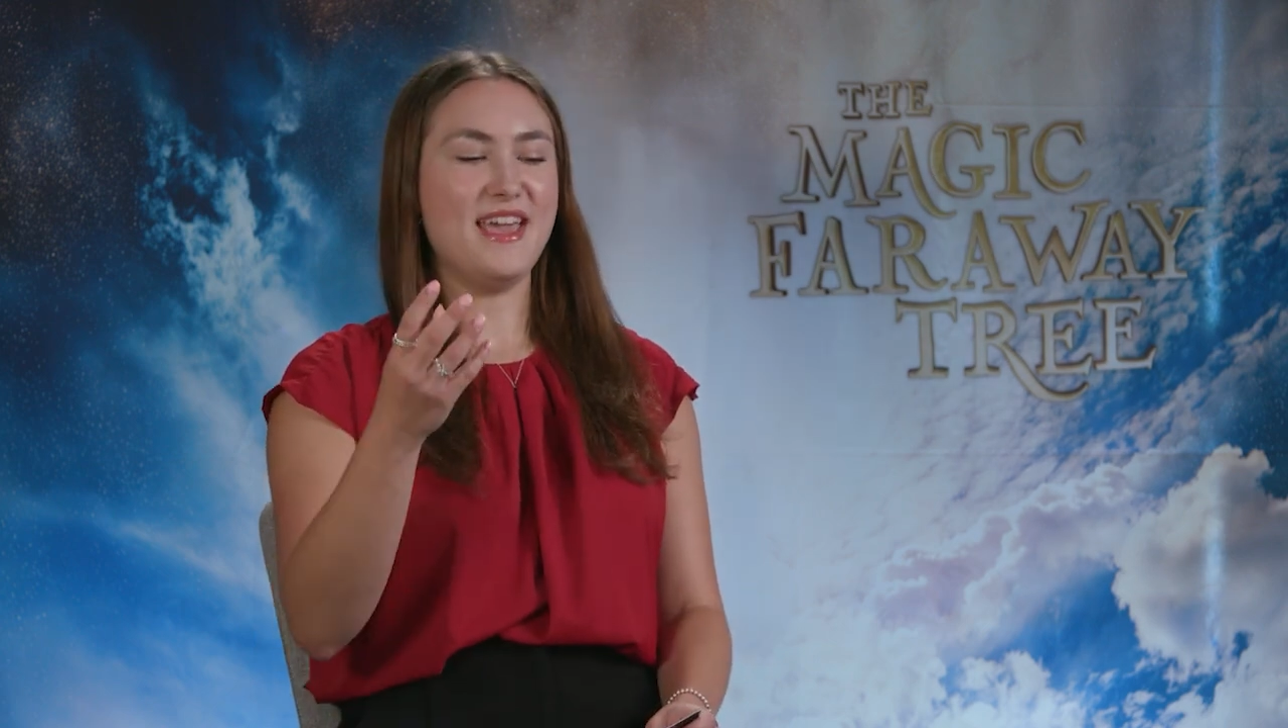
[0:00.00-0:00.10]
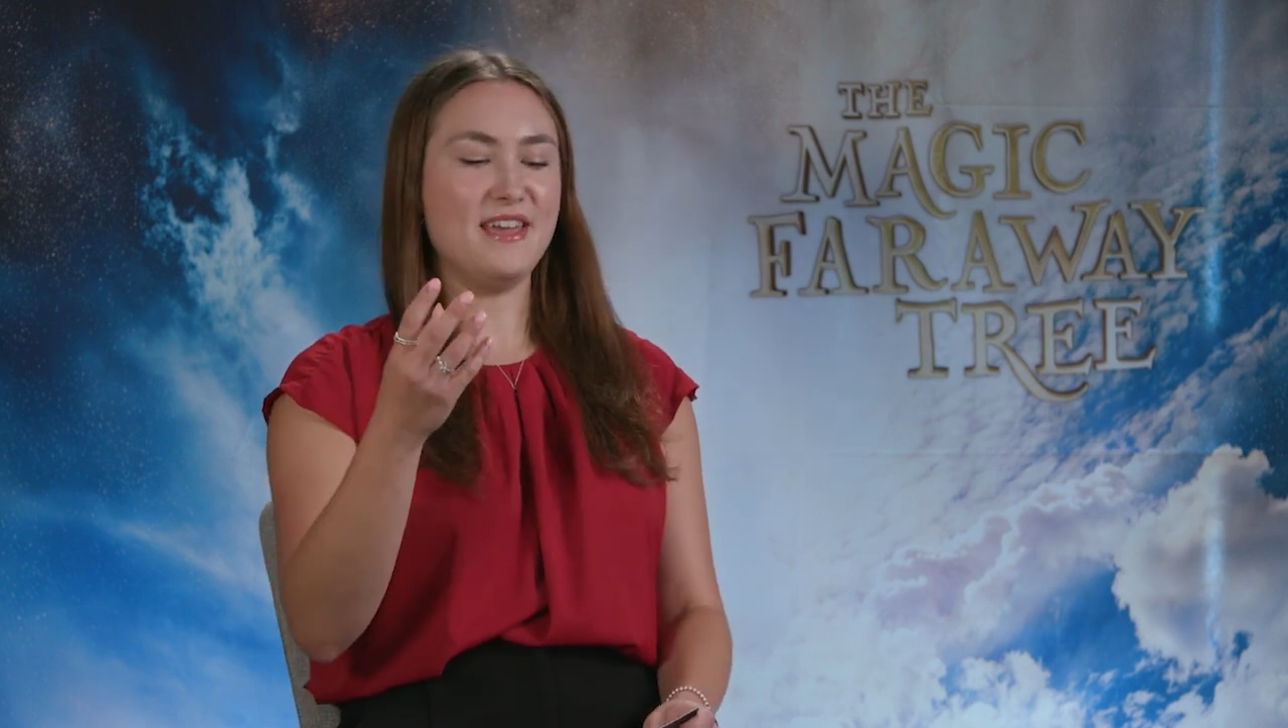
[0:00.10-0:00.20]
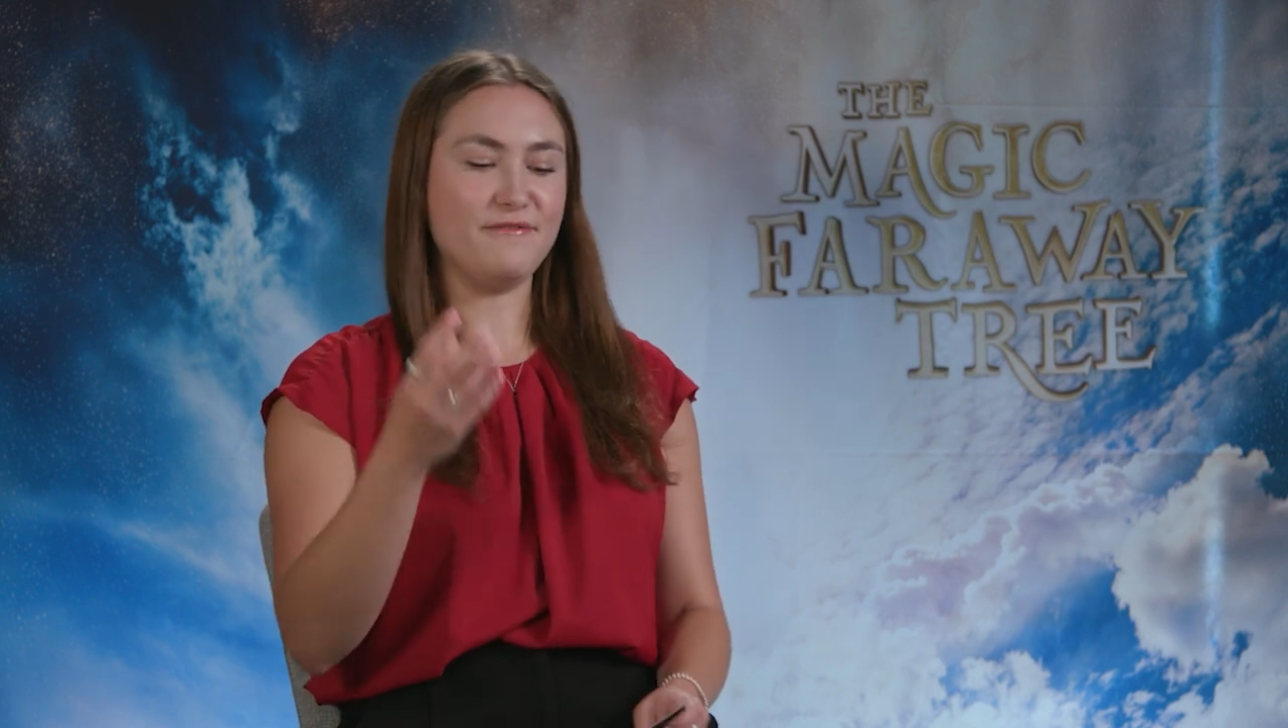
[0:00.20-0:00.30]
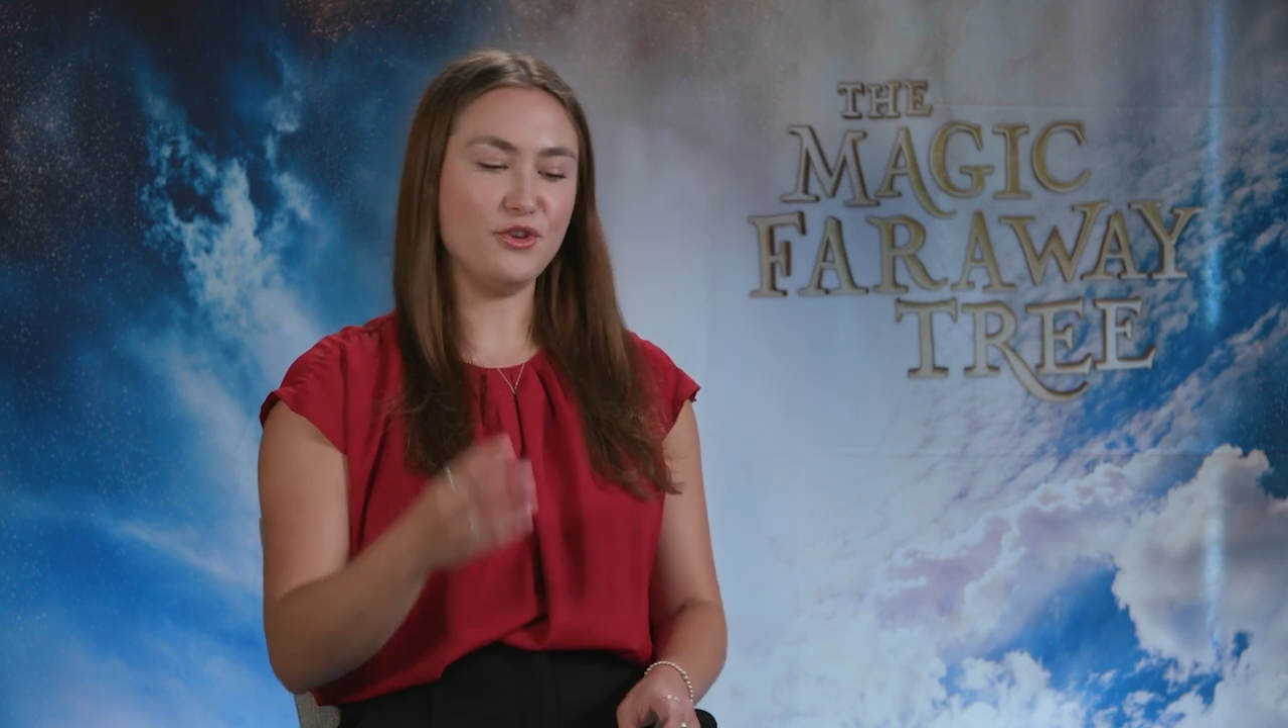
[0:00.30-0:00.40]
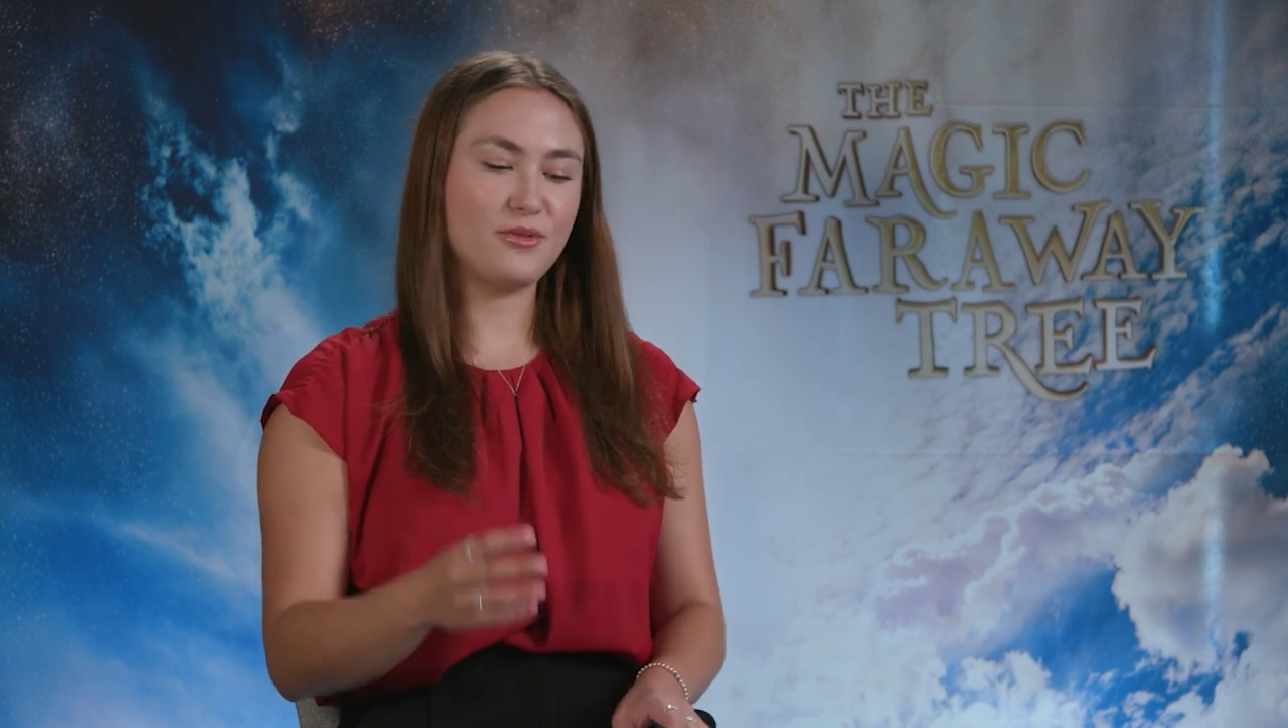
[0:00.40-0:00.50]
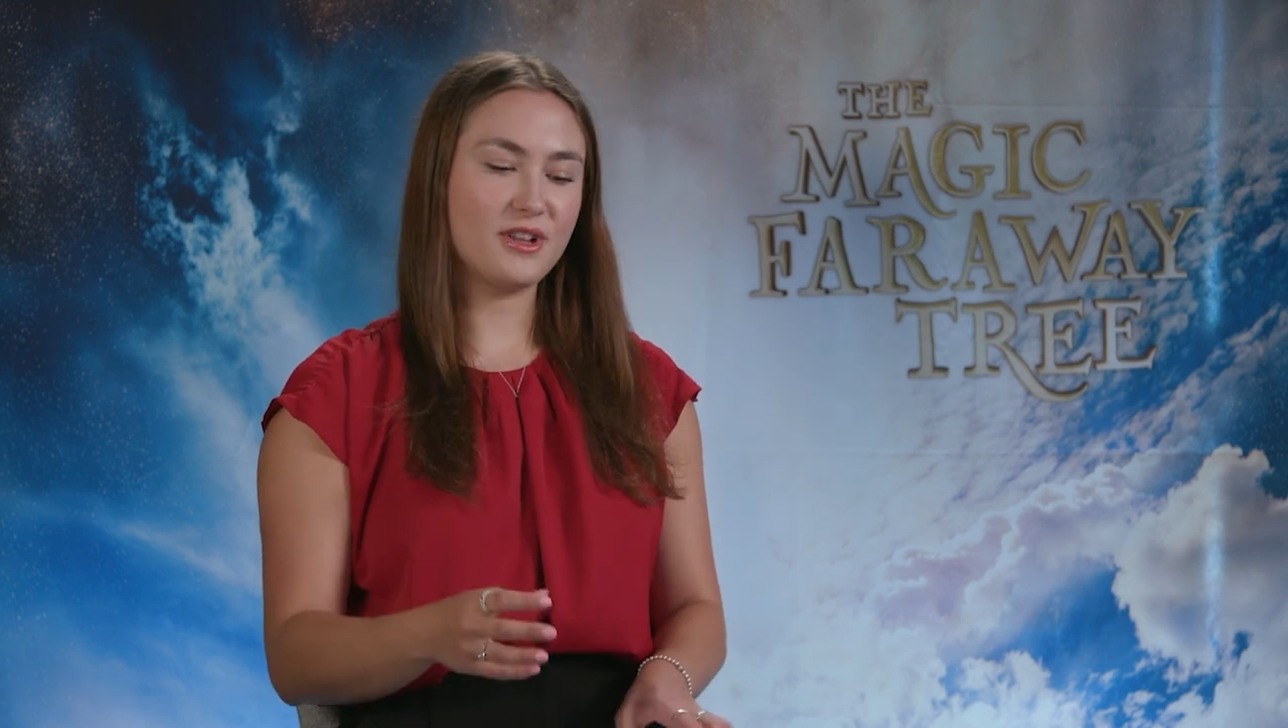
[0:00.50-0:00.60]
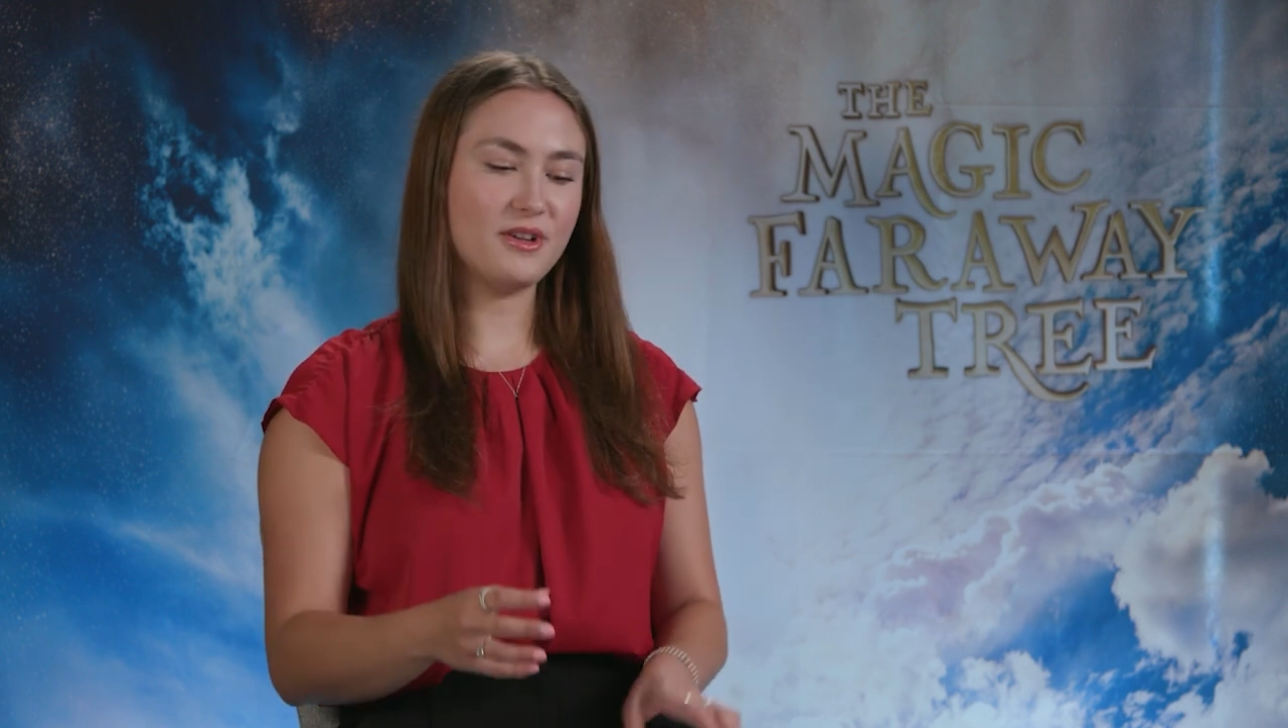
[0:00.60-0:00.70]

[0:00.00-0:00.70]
If you were